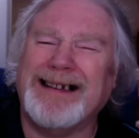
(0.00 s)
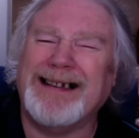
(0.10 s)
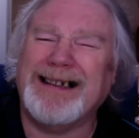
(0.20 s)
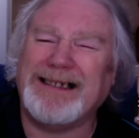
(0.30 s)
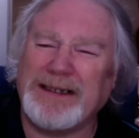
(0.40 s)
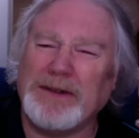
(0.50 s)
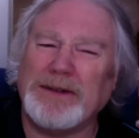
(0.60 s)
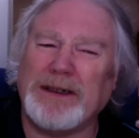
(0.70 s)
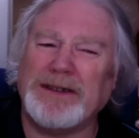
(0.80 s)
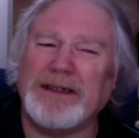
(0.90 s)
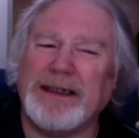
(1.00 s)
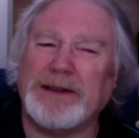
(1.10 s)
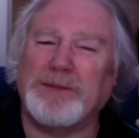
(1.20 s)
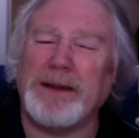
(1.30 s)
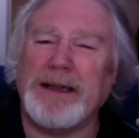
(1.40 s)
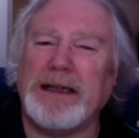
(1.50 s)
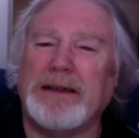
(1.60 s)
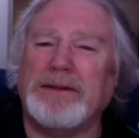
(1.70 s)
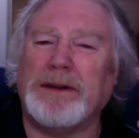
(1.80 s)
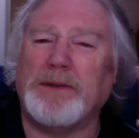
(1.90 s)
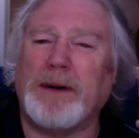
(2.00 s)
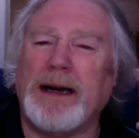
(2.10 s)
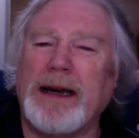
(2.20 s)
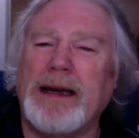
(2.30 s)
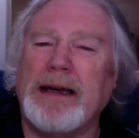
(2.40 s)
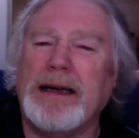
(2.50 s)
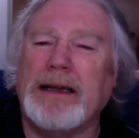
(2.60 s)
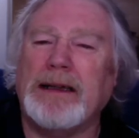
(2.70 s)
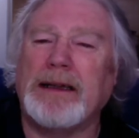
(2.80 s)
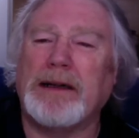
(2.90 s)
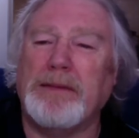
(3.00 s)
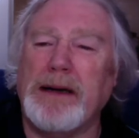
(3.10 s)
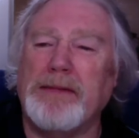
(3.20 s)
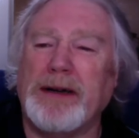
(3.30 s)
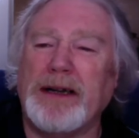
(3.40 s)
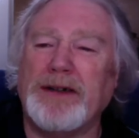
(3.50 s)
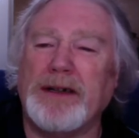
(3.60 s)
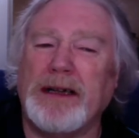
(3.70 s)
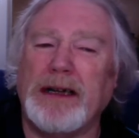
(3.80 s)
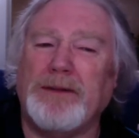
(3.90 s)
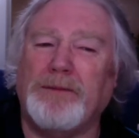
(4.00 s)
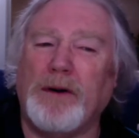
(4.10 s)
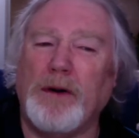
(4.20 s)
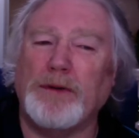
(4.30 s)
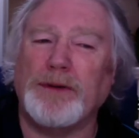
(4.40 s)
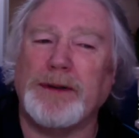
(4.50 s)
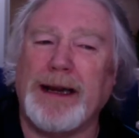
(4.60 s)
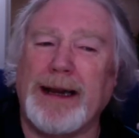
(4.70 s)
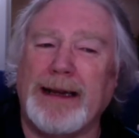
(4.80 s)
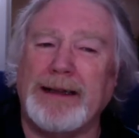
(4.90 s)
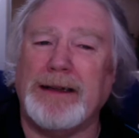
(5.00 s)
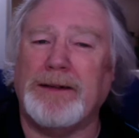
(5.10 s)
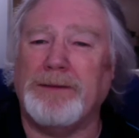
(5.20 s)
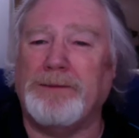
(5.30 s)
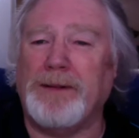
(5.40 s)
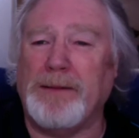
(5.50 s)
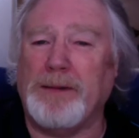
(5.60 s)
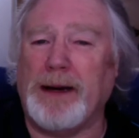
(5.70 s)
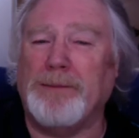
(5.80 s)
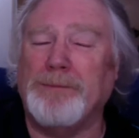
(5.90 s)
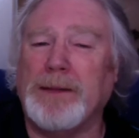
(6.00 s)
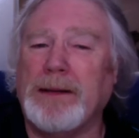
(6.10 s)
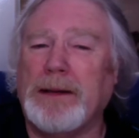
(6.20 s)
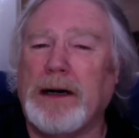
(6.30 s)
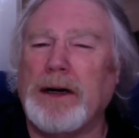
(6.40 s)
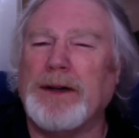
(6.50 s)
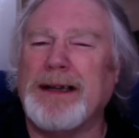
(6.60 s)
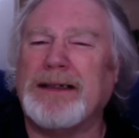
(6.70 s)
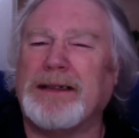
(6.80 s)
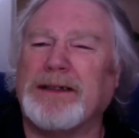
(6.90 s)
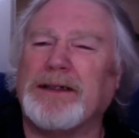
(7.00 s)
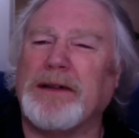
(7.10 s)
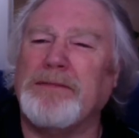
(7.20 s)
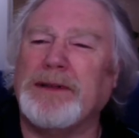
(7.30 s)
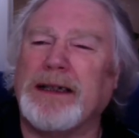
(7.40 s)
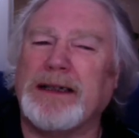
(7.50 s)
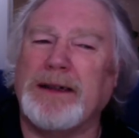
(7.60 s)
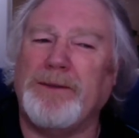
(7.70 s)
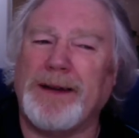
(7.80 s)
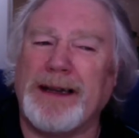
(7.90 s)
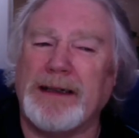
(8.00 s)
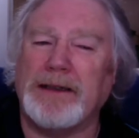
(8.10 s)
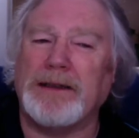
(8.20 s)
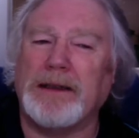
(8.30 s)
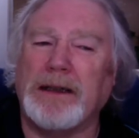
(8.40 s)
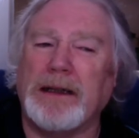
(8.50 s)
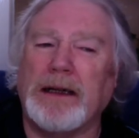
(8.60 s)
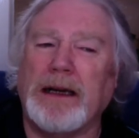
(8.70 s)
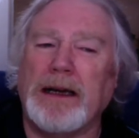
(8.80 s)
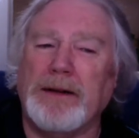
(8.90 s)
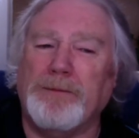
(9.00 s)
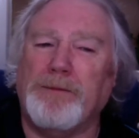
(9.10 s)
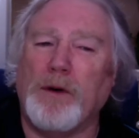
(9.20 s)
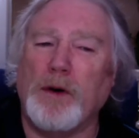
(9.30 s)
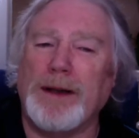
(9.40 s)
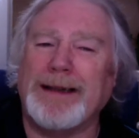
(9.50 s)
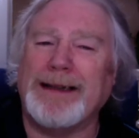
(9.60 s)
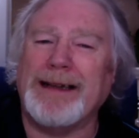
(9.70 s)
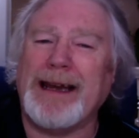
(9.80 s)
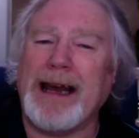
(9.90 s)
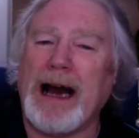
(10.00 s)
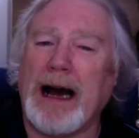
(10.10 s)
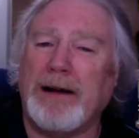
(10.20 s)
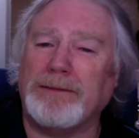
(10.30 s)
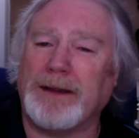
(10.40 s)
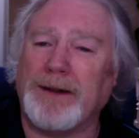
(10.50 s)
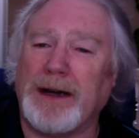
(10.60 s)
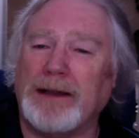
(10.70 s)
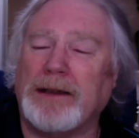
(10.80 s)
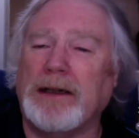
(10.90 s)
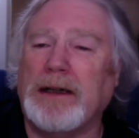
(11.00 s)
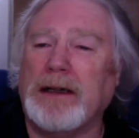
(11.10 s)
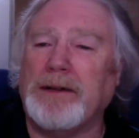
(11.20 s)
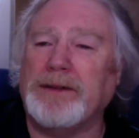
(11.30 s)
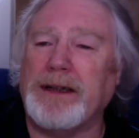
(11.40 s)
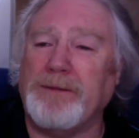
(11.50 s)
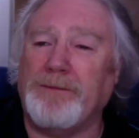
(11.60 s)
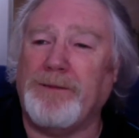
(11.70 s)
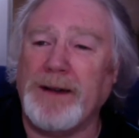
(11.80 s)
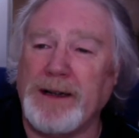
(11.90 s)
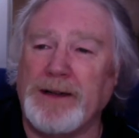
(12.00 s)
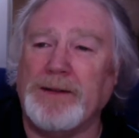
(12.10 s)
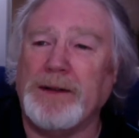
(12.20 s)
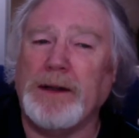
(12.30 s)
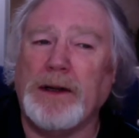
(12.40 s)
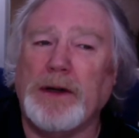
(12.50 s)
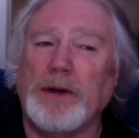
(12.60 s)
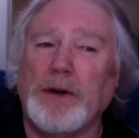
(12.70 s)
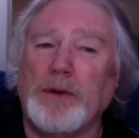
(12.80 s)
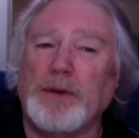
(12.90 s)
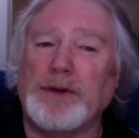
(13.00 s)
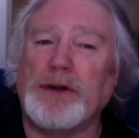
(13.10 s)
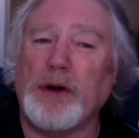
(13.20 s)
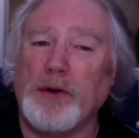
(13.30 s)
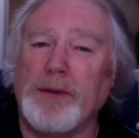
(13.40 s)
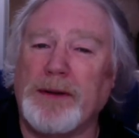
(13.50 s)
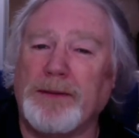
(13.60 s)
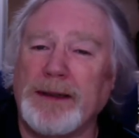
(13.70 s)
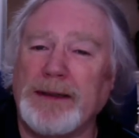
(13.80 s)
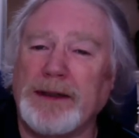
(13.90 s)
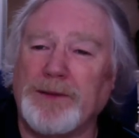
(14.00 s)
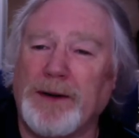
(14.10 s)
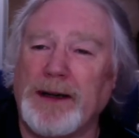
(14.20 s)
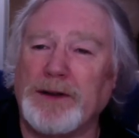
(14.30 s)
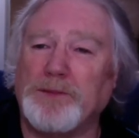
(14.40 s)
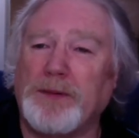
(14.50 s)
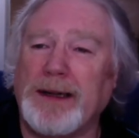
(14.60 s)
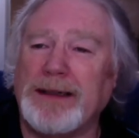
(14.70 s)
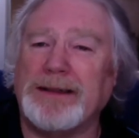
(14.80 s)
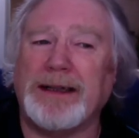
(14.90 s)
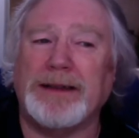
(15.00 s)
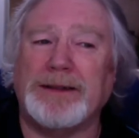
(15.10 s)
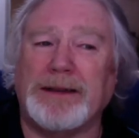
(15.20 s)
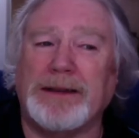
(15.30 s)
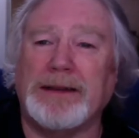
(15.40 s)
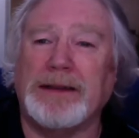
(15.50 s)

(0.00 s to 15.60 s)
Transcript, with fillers: It still doesn't explain, however, why the commemoration date falls on the eighteenth of February, unless there's some significance in it falling the day after that of St Finan, who was Colman of Lindisfarne's predecessor